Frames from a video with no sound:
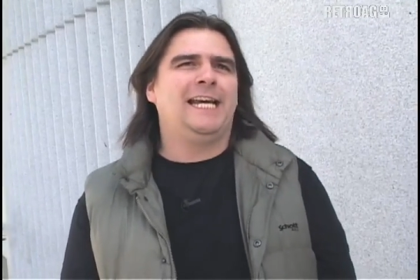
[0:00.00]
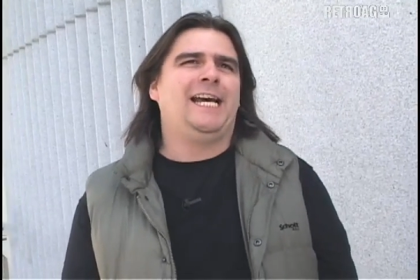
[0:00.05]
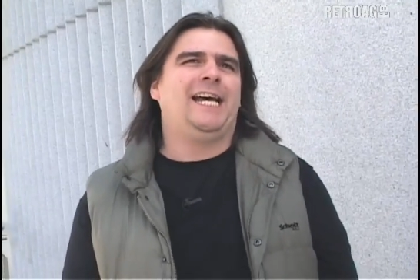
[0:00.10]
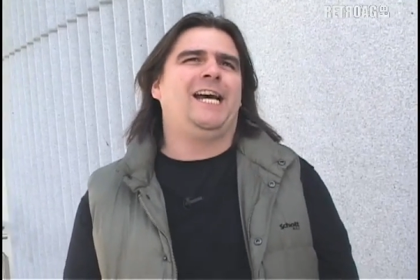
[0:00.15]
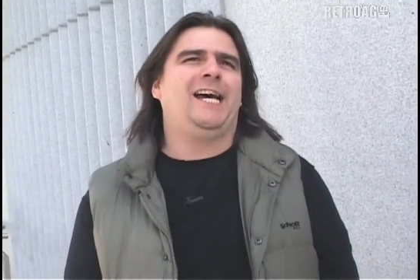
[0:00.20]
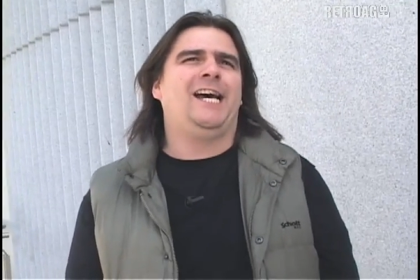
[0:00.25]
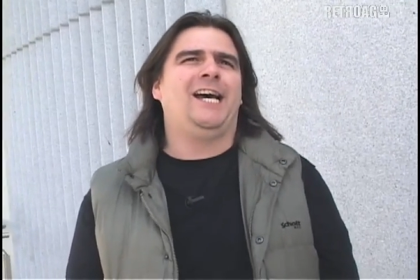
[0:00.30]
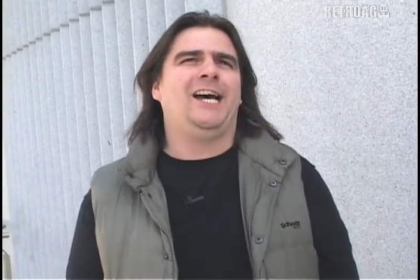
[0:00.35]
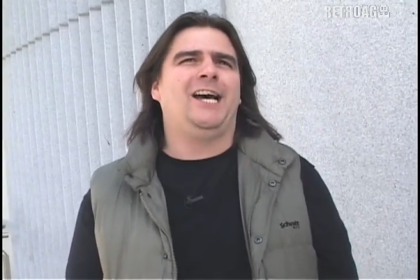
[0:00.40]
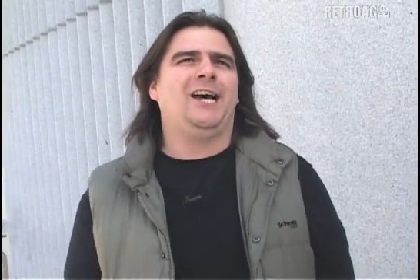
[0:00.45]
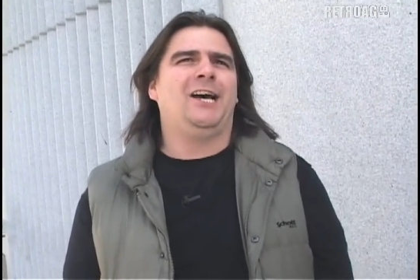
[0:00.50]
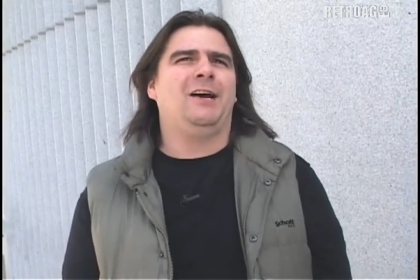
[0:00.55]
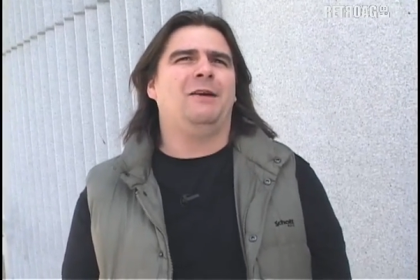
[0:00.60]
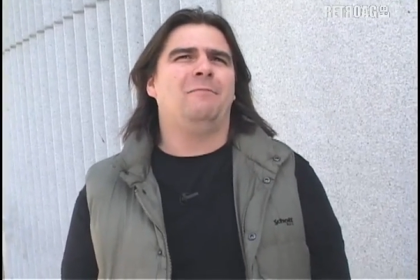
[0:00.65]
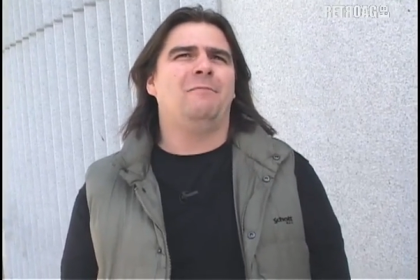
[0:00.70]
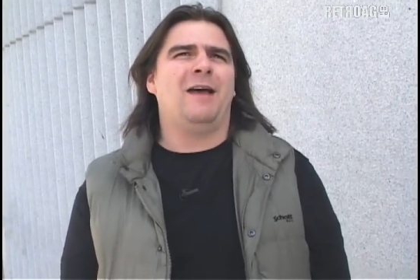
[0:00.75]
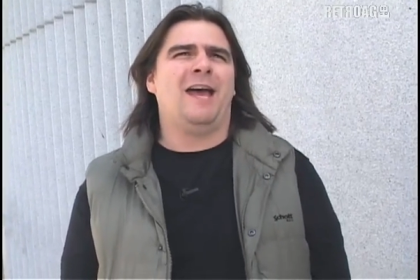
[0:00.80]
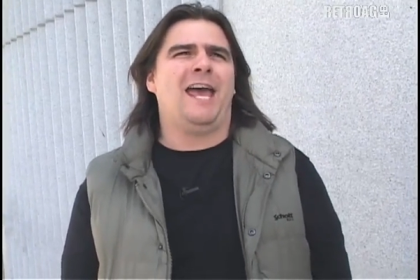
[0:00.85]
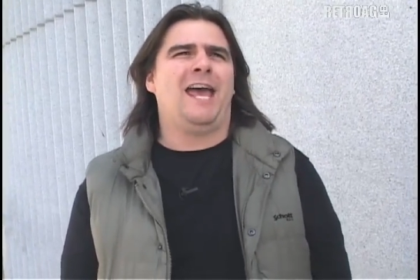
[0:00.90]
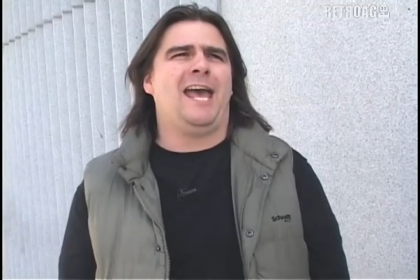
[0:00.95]

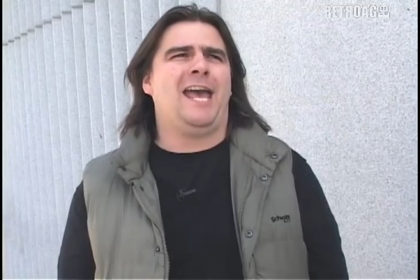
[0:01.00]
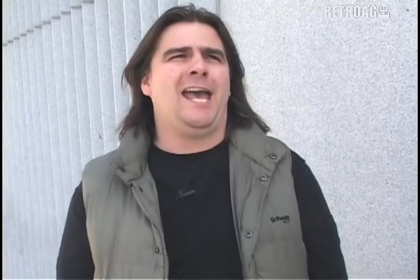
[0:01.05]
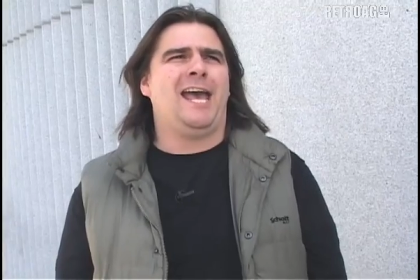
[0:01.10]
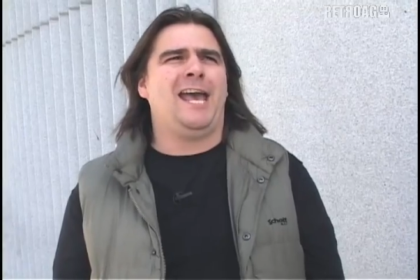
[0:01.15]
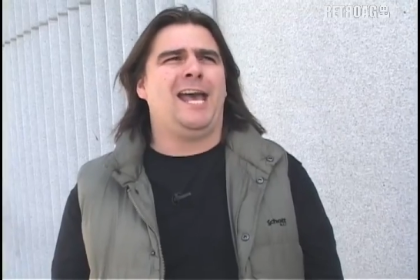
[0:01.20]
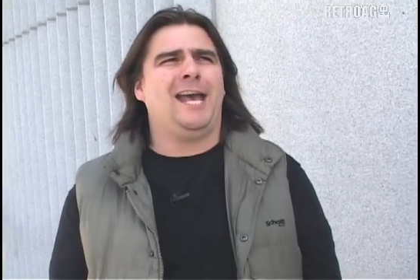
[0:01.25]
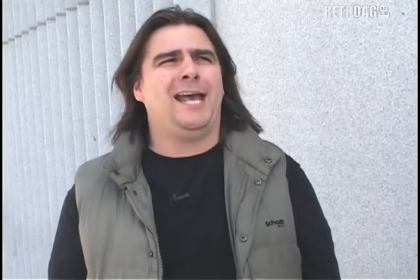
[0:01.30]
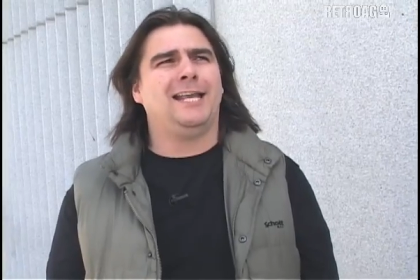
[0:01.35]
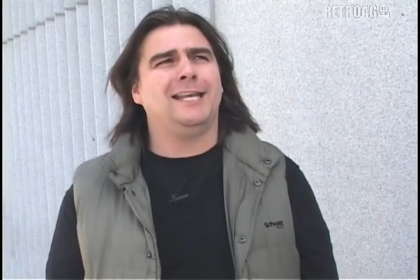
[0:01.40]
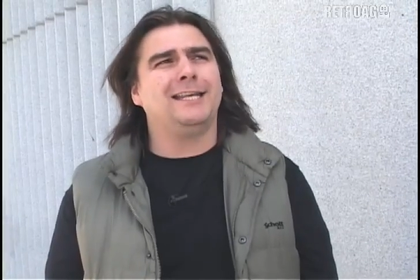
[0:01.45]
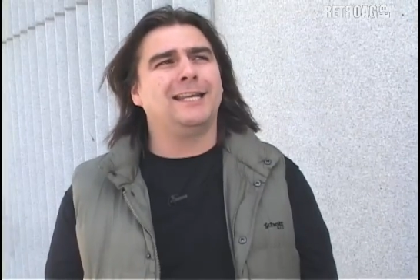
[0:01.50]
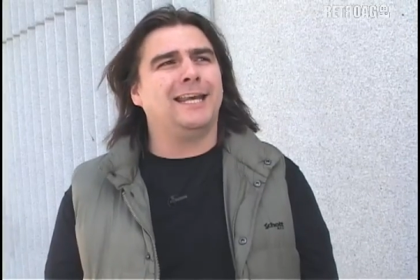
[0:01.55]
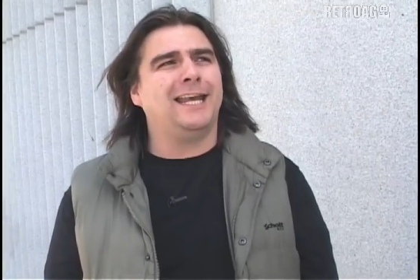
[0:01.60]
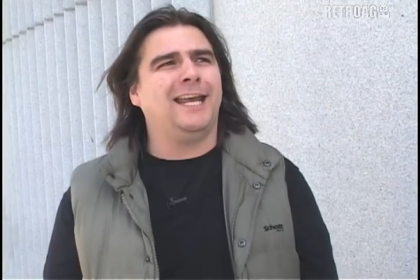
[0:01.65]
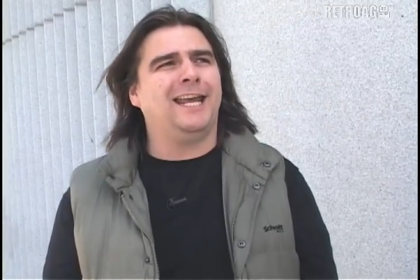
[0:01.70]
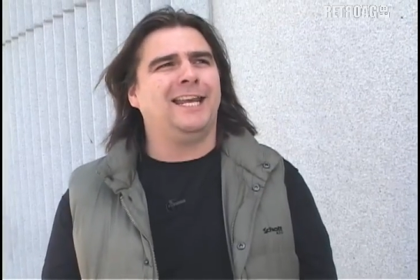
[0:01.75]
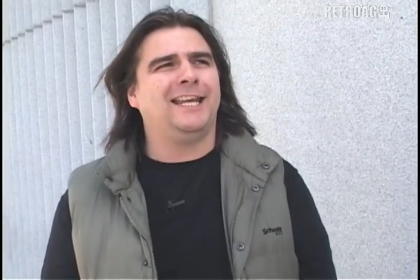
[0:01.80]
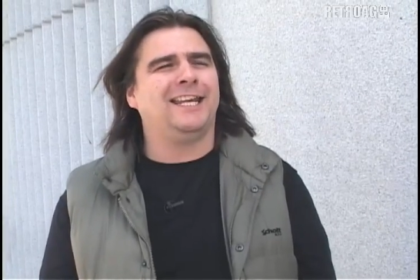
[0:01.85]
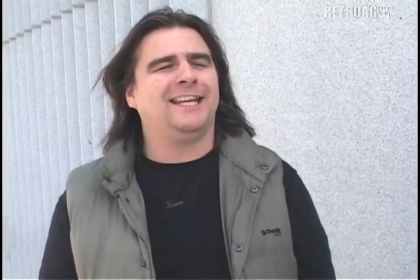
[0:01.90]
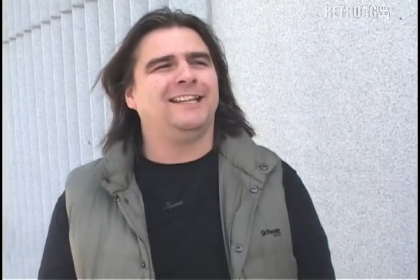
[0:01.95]
and
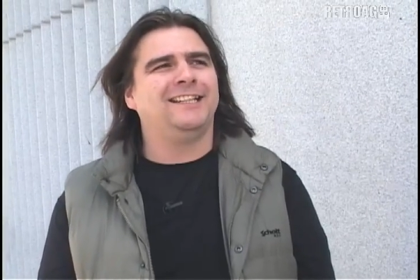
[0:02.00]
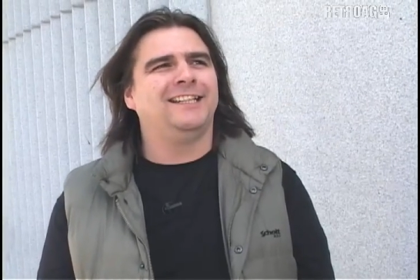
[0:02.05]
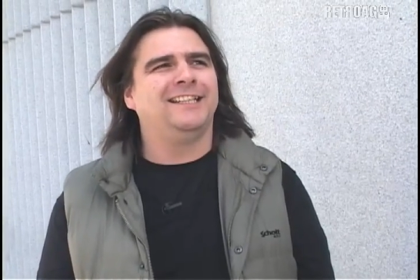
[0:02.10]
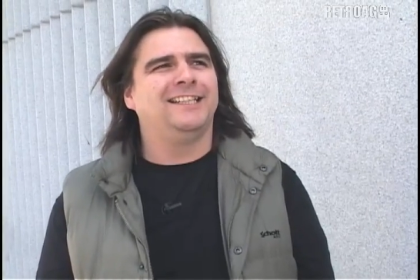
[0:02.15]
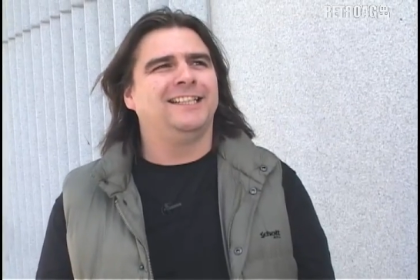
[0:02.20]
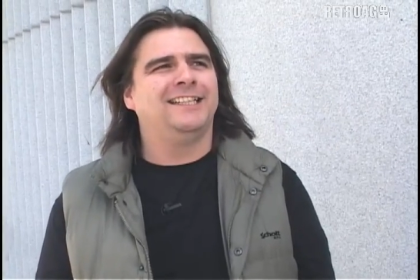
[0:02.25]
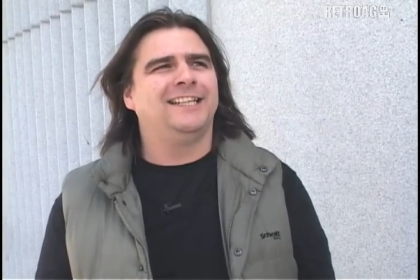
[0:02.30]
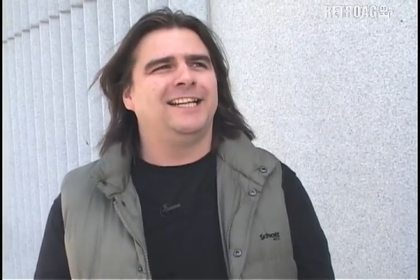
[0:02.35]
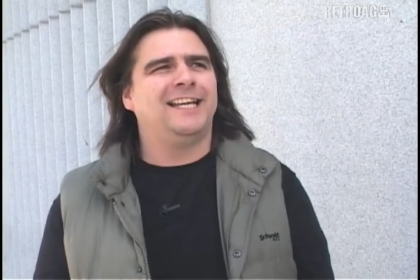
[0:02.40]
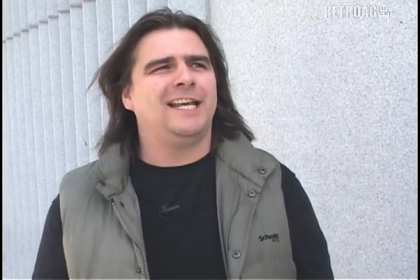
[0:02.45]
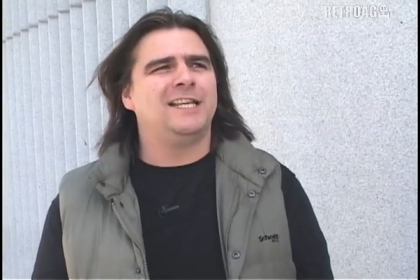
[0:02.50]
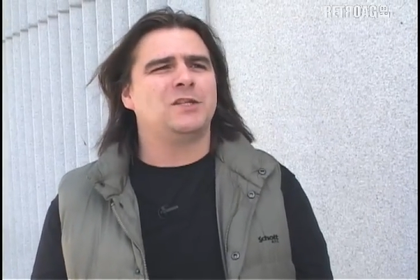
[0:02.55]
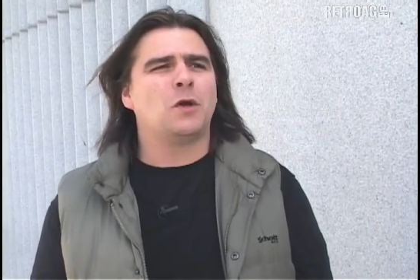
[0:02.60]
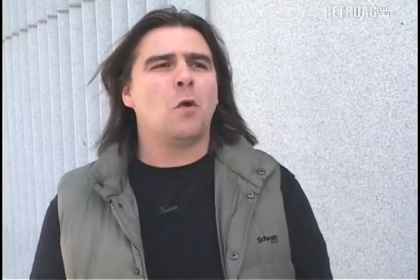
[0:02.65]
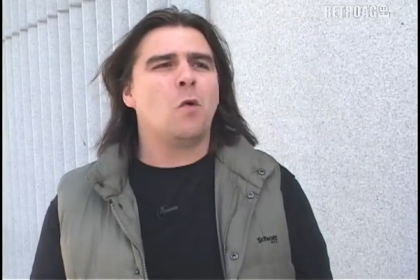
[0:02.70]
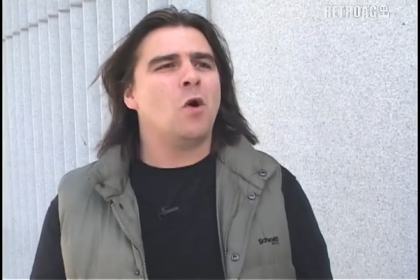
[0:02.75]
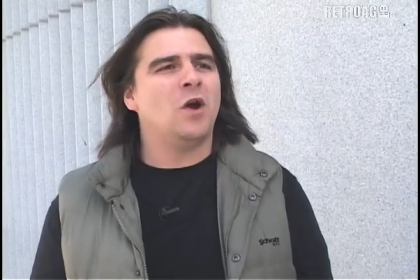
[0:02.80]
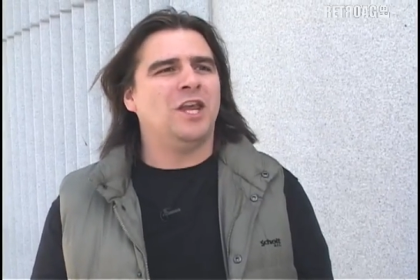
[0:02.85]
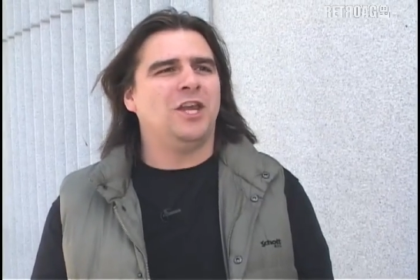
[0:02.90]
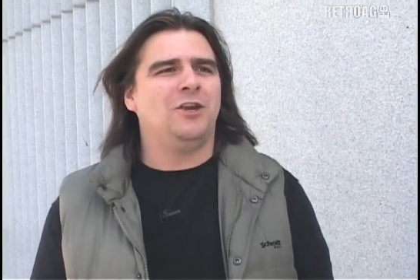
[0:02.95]
it's
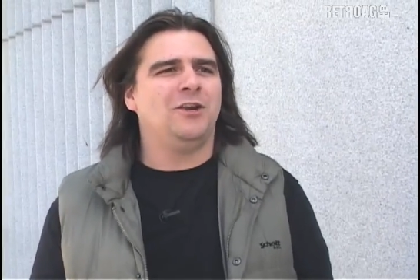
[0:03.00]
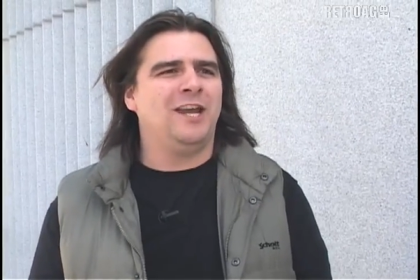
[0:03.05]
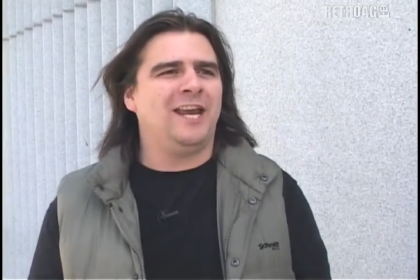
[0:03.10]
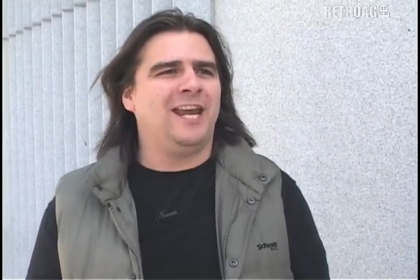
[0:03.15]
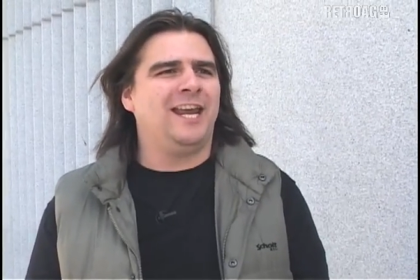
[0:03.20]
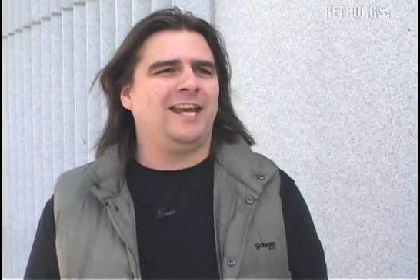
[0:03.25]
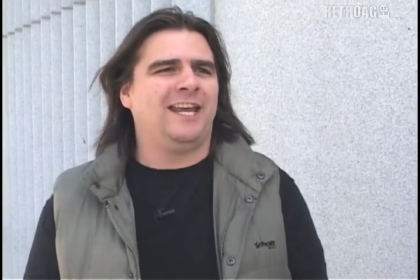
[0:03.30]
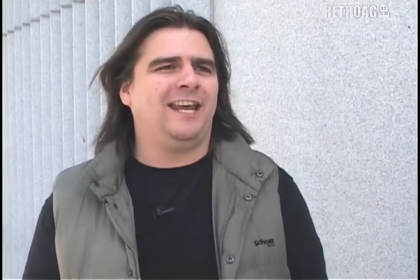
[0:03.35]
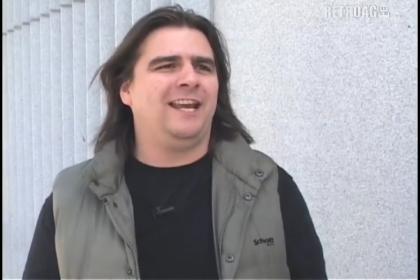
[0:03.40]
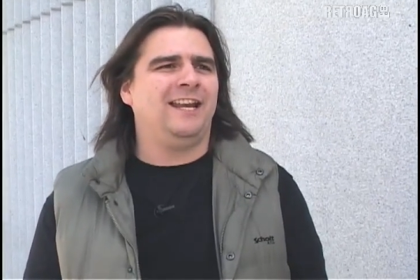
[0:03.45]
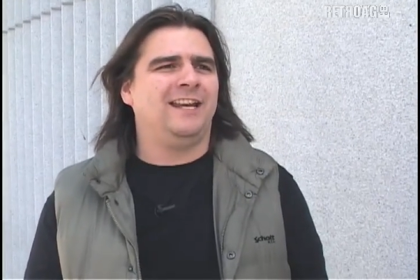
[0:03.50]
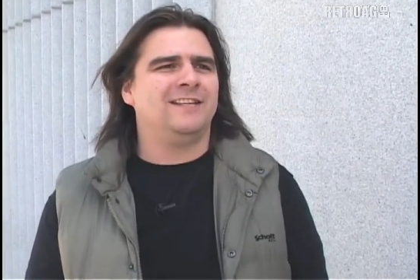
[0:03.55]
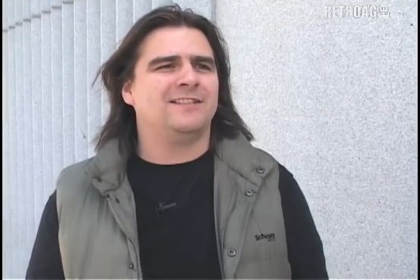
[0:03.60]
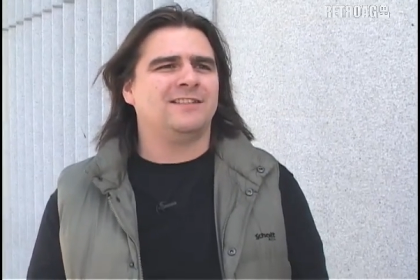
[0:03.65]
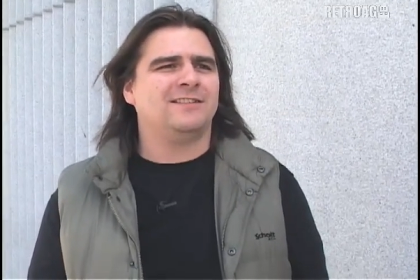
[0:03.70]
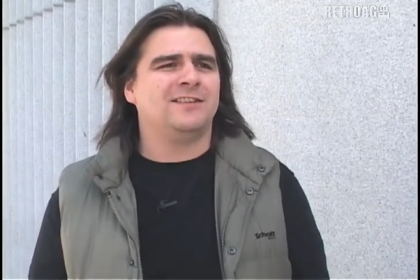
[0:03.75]
quite unique in its